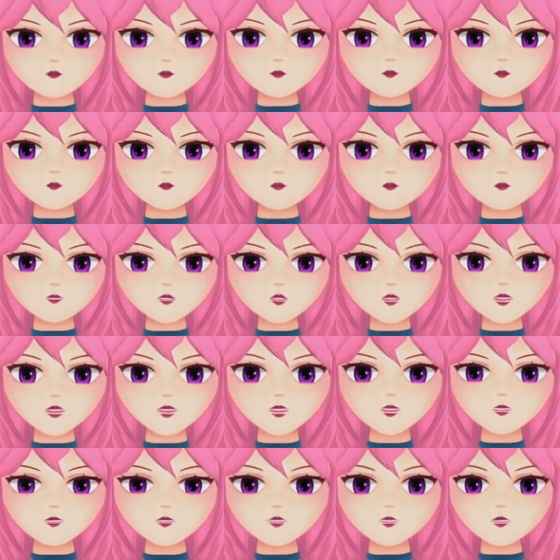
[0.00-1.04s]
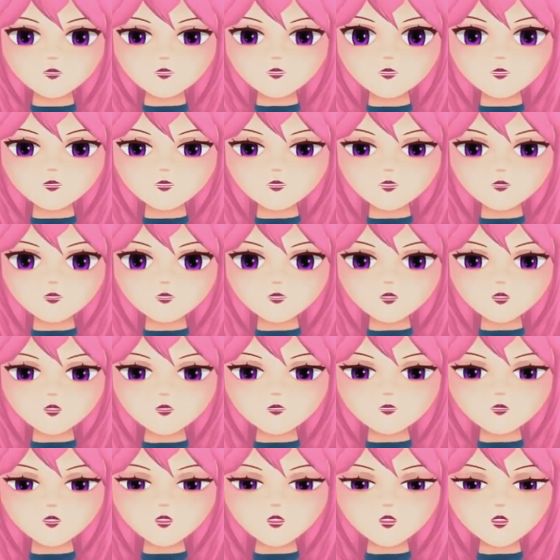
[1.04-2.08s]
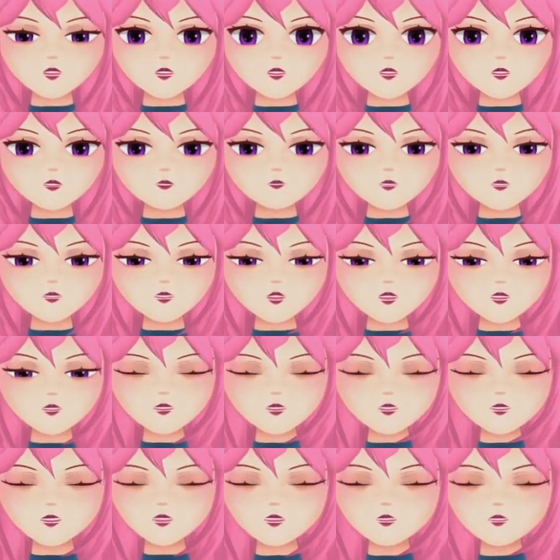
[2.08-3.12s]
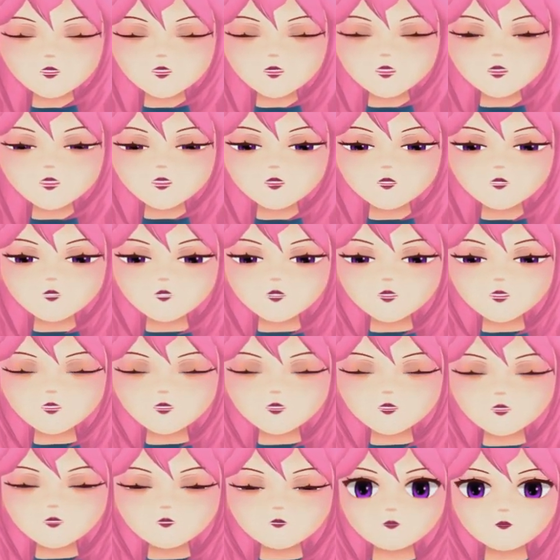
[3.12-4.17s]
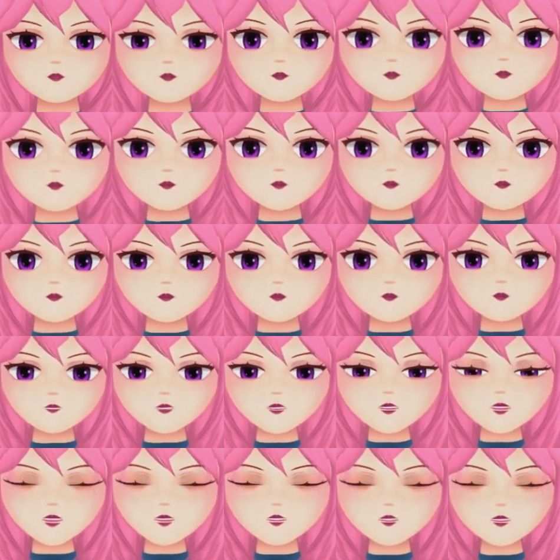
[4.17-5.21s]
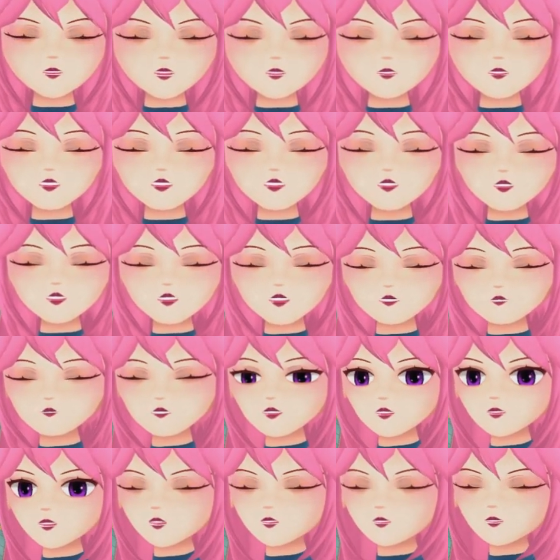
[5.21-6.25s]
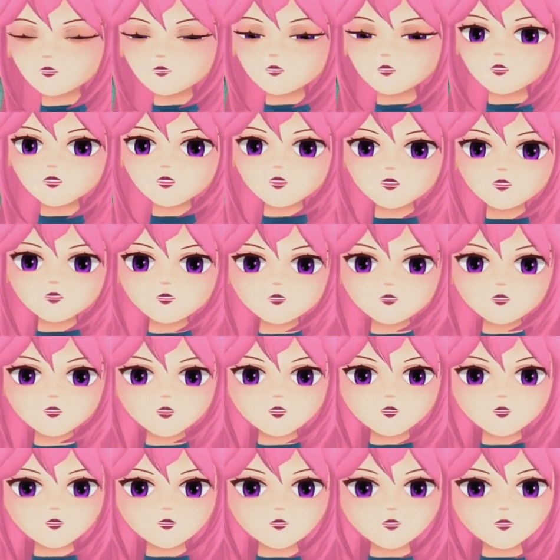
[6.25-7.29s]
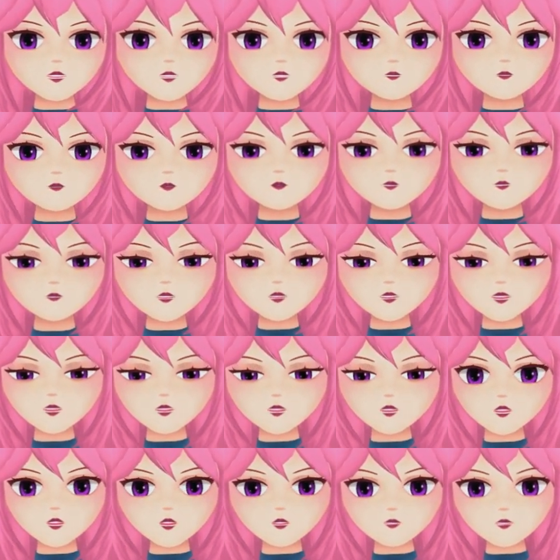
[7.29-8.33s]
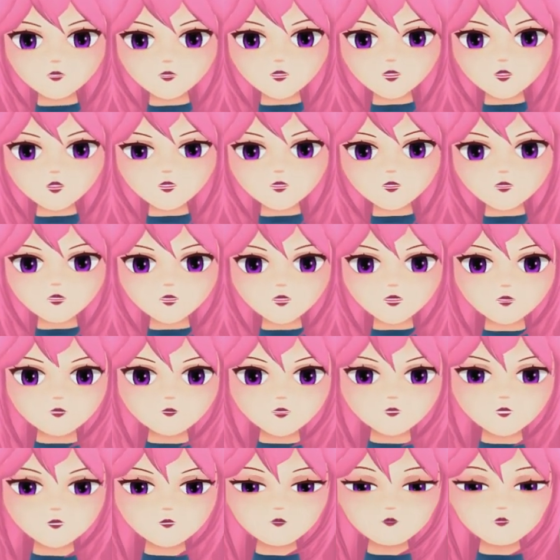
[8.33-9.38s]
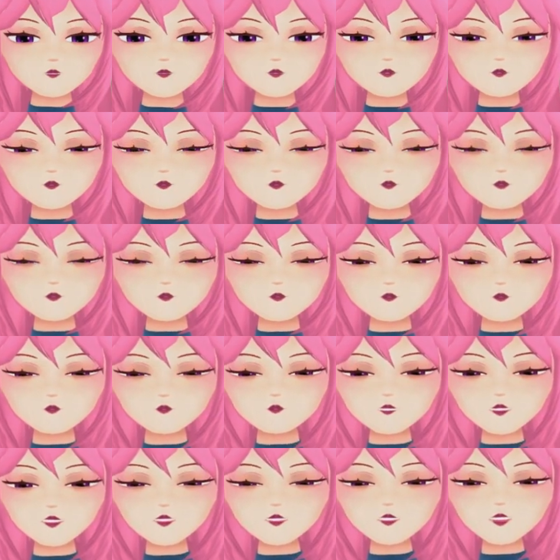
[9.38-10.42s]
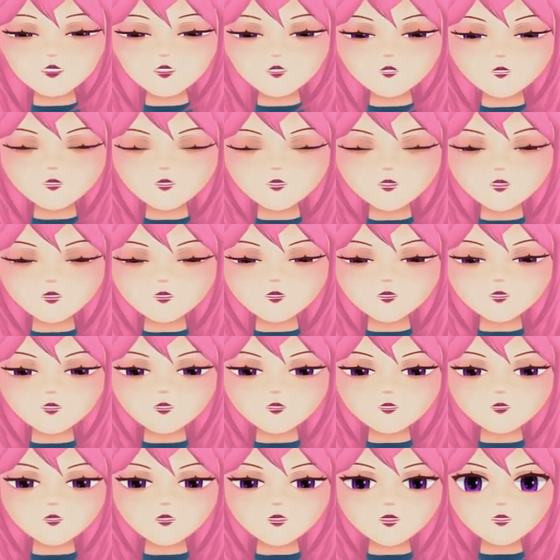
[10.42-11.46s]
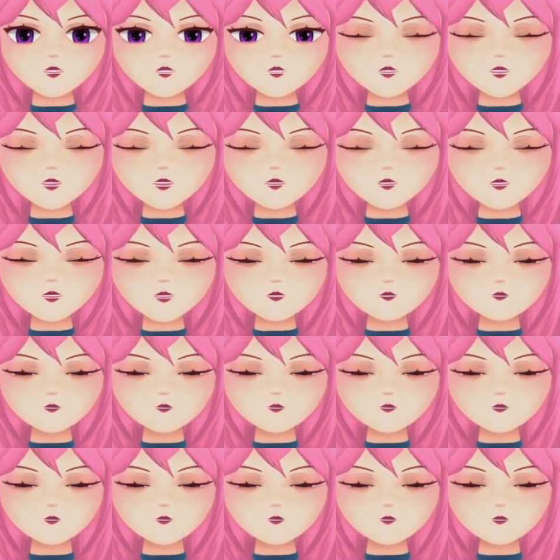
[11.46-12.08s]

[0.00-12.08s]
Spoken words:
twice, so this will form the sort of elastic bit, the elastic fabric at the bottom of a sports jacket, of a normal sports jacket. And just scaling them inwards a bit,